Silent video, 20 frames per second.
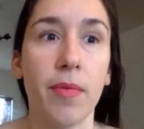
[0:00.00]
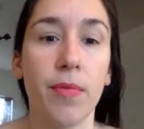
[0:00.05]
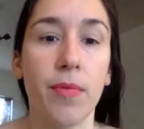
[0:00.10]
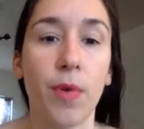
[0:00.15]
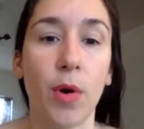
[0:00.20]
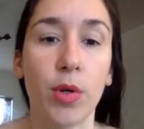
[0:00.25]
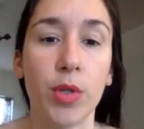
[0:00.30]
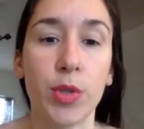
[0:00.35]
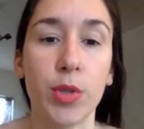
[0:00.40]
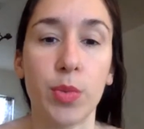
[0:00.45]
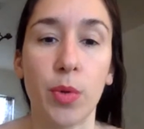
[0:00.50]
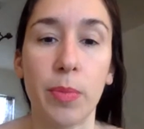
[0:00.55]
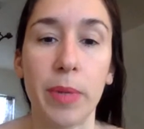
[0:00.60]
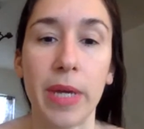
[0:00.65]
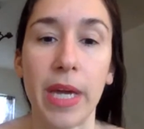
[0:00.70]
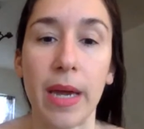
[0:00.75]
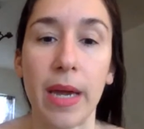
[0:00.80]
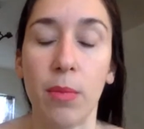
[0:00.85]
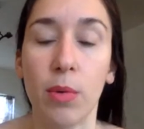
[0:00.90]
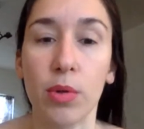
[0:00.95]
folks will
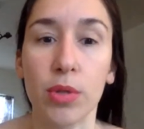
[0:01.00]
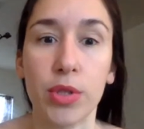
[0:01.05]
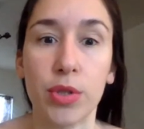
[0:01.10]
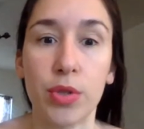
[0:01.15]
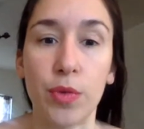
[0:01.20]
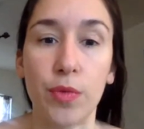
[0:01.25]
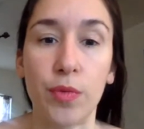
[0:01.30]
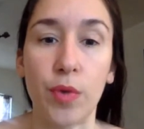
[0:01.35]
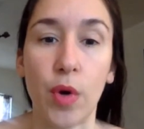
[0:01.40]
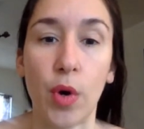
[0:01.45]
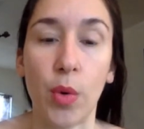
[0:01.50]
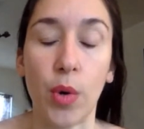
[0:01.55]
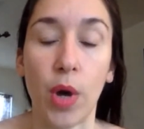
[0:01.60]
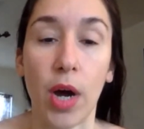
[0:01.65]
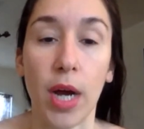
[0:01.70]
be able to vote